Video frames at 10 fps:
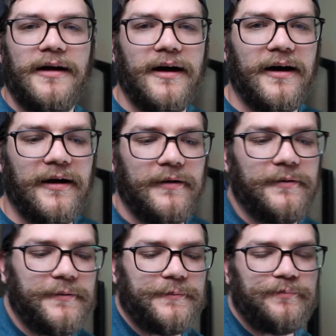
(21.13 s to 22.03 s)

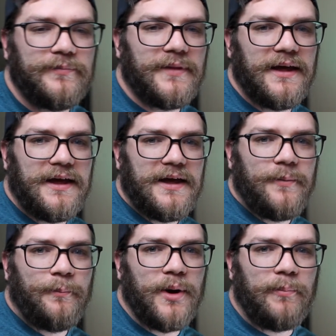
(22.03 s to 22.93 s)

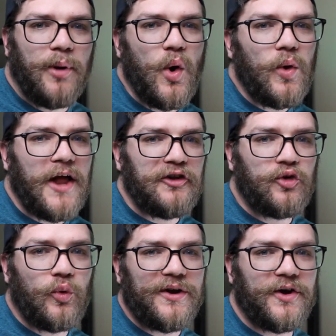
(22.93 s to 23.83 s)
Put a poll on
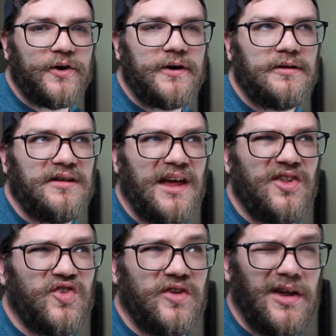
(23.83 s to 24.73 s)
Twitter
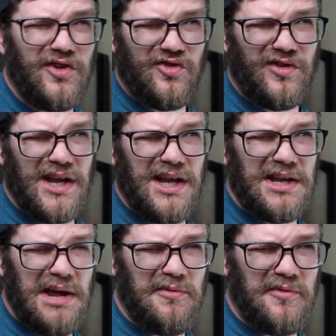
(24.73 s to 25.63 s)
yesterday,
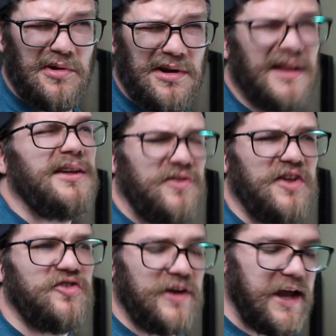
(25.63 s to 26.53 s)
day before. I think it was
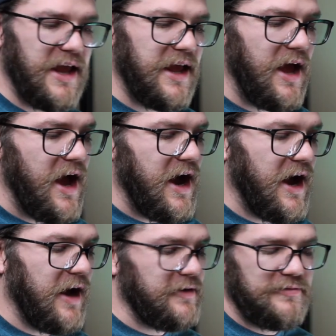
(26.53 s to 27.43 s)
yesterday.
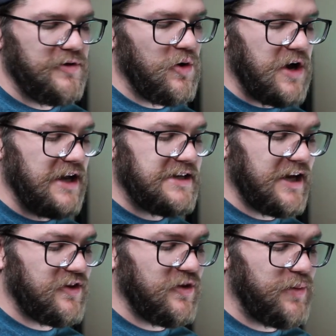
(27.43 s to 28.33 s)
No
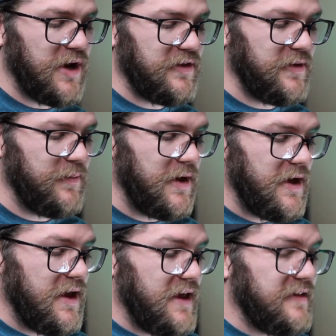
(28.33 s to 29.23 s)
context, just put out some
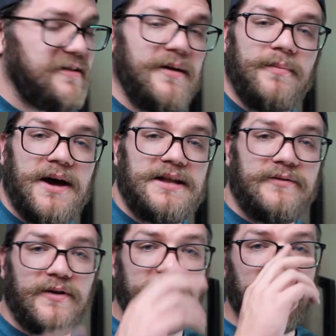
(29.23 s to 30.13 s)

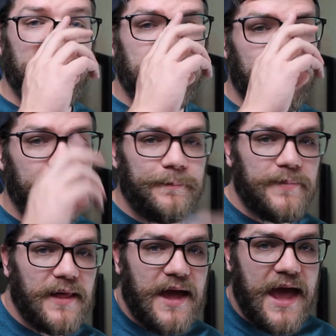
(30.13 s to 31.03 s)
different sets.
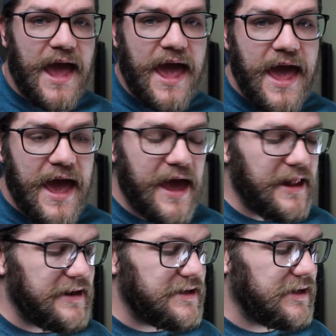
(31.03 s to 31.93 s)

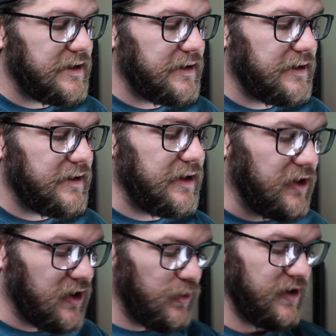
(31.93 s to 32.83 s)
And
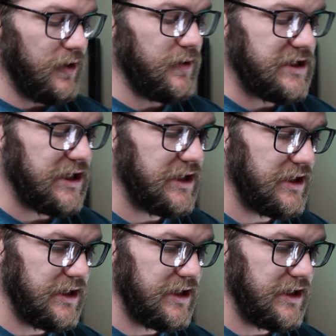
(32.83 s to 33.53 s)
here's the result.